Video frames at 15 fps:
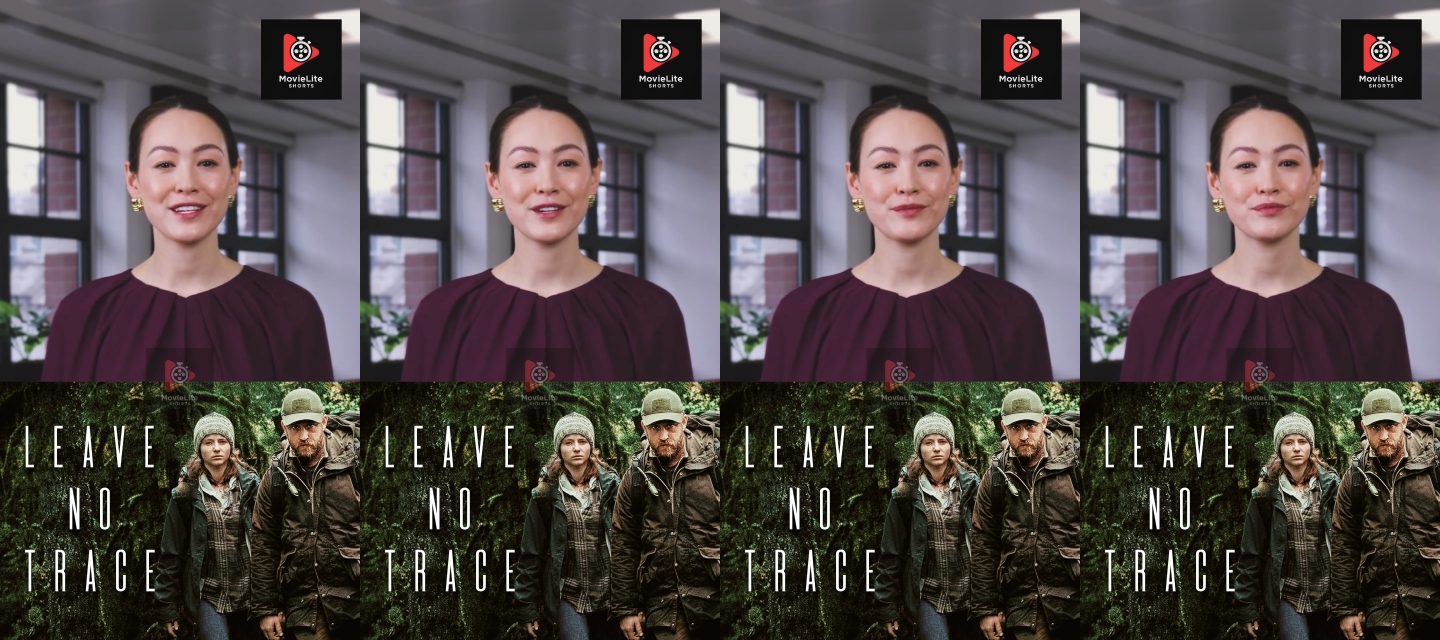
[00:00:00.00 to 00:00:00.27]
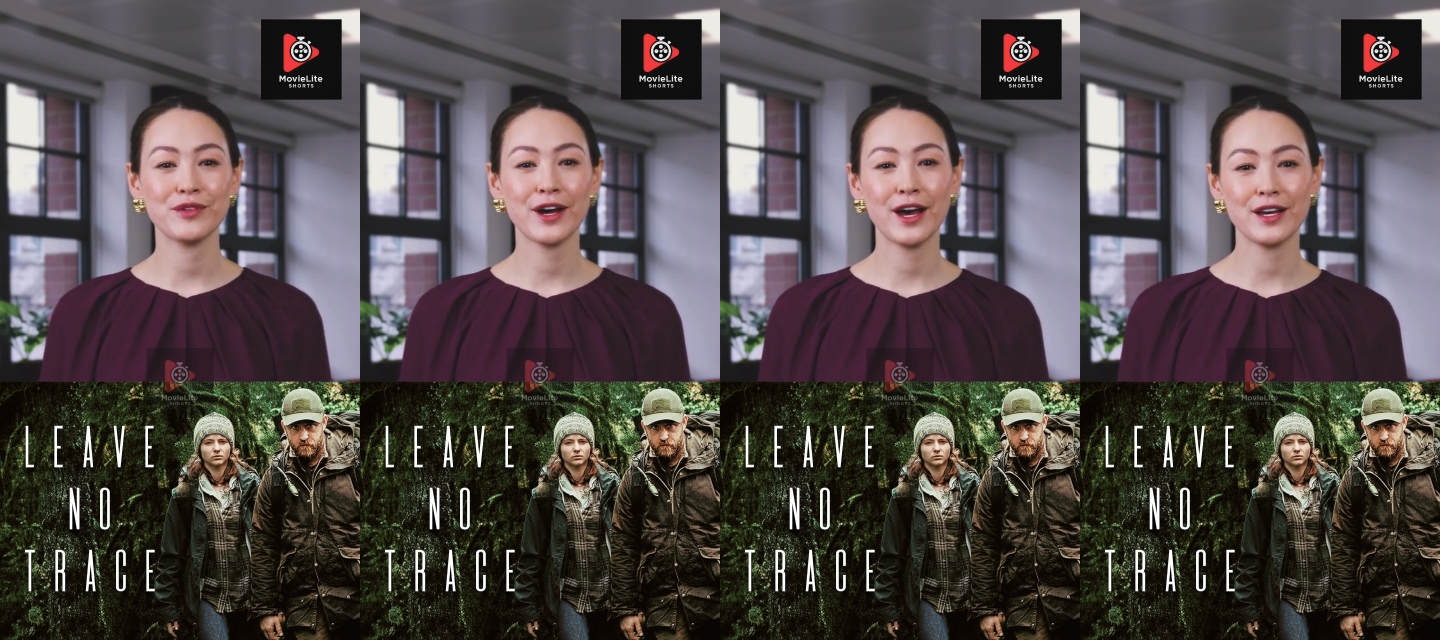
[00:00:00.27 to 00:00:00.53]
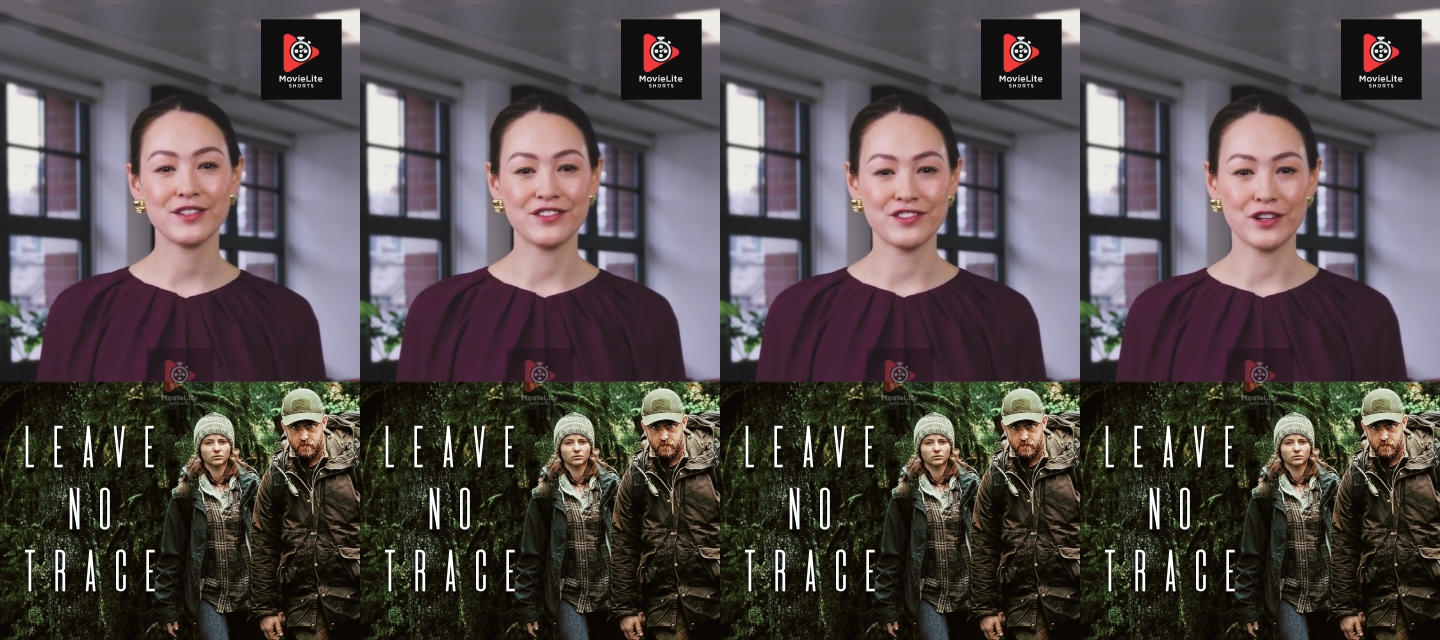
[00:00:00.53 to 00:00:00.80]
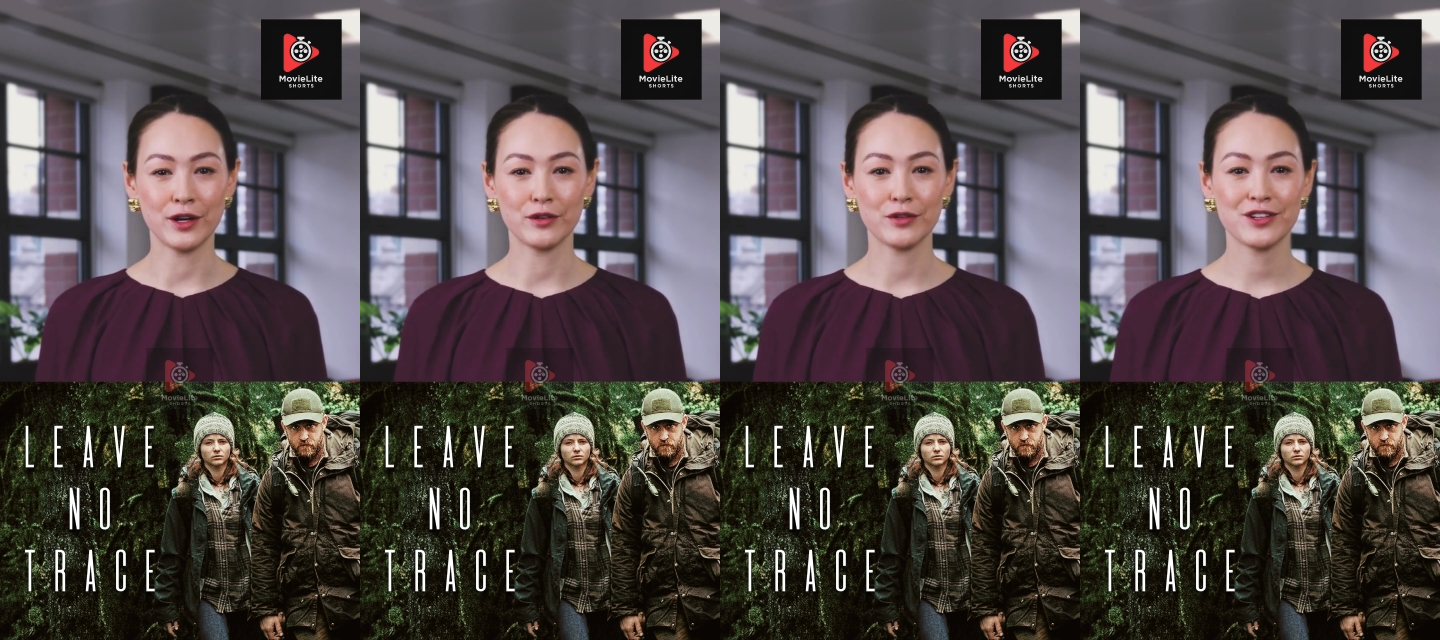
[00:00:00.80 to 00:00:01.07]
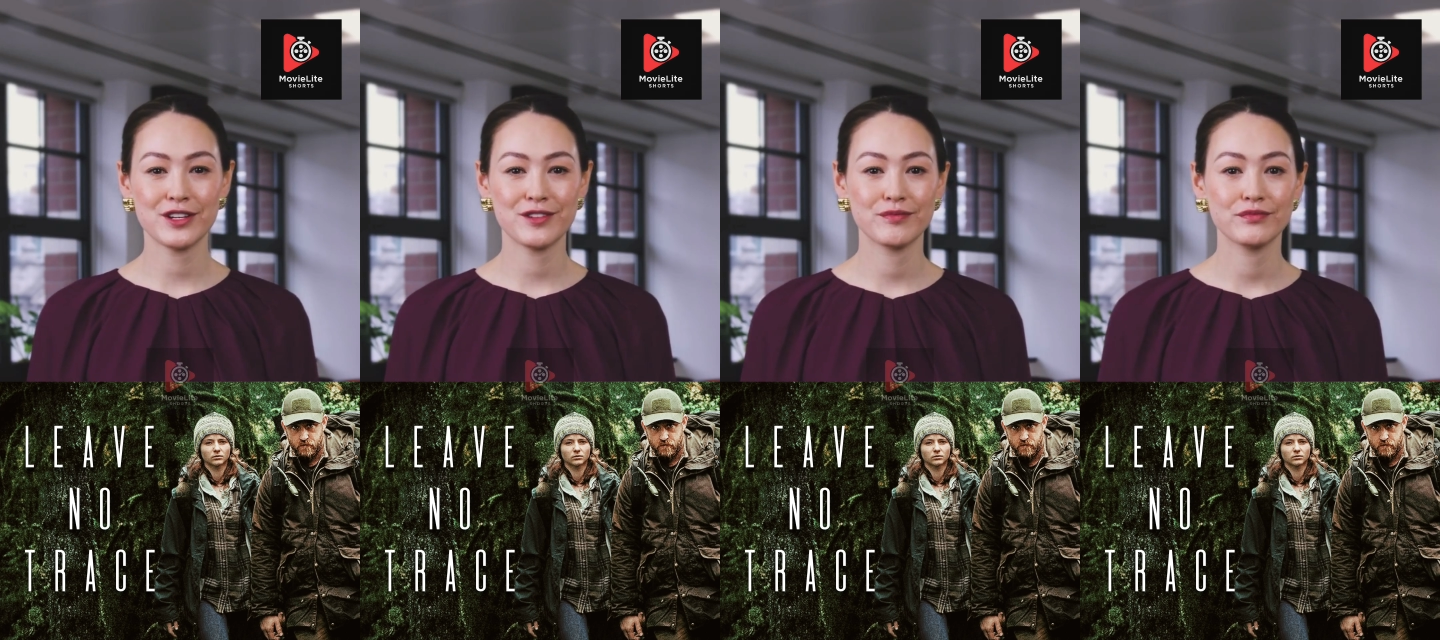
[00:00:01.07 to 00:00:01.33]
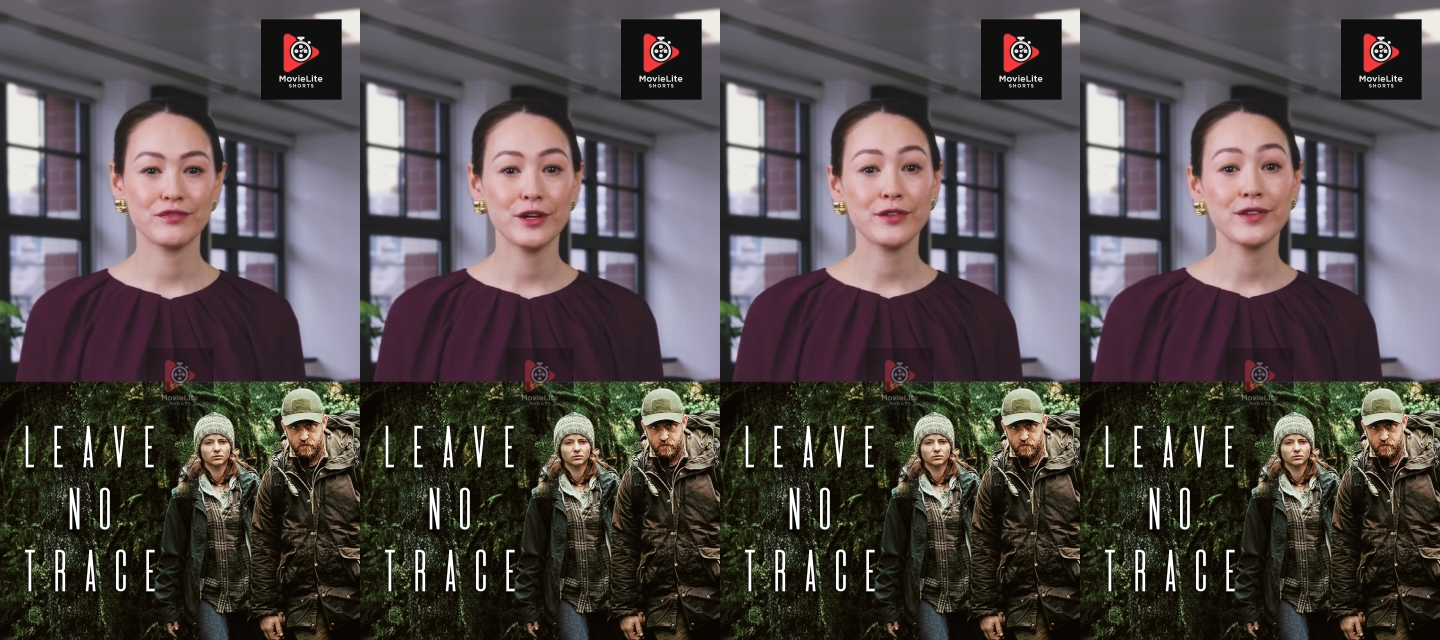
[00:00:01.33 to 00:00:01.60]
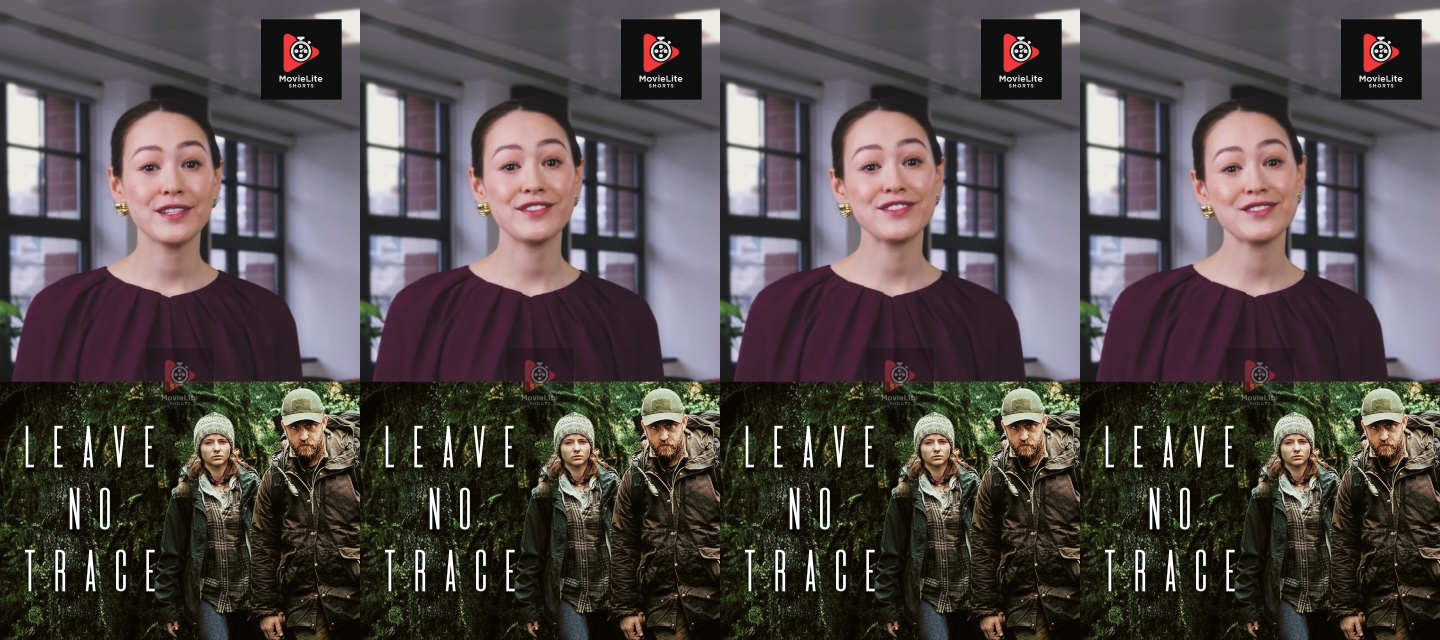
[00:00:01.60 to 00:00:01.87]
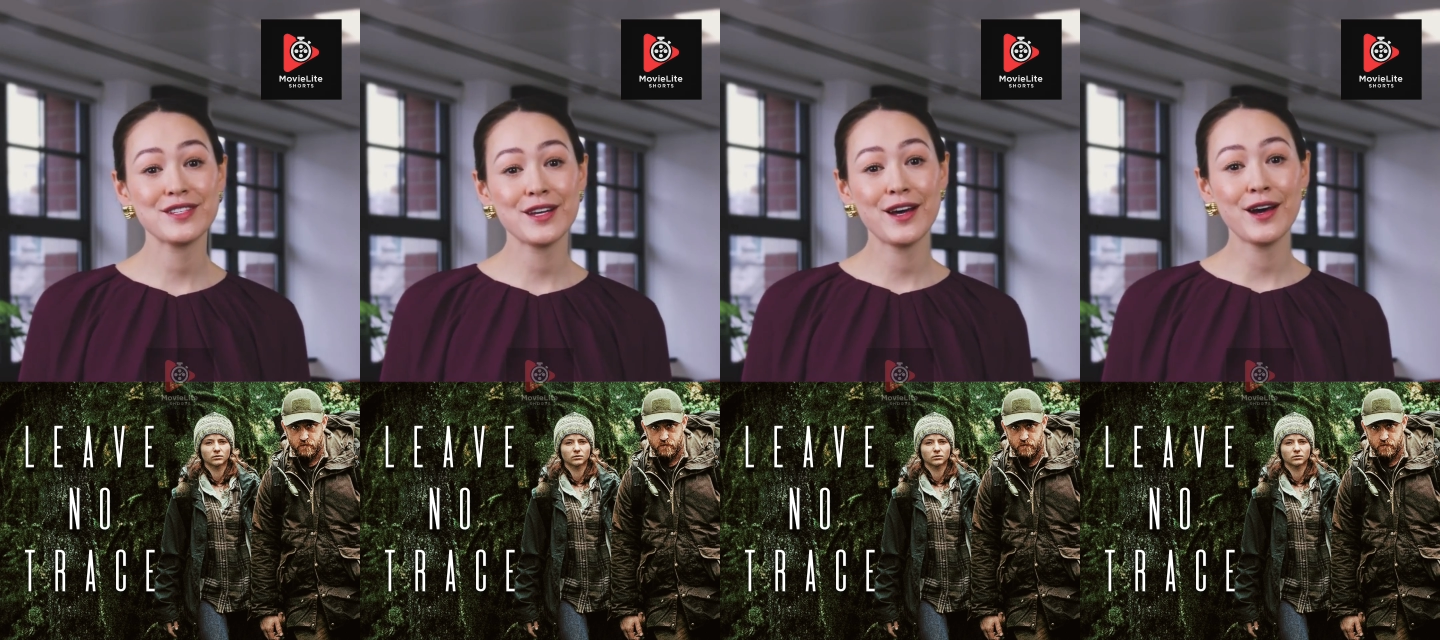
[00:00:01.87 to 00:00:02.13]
in a vast Oregon forest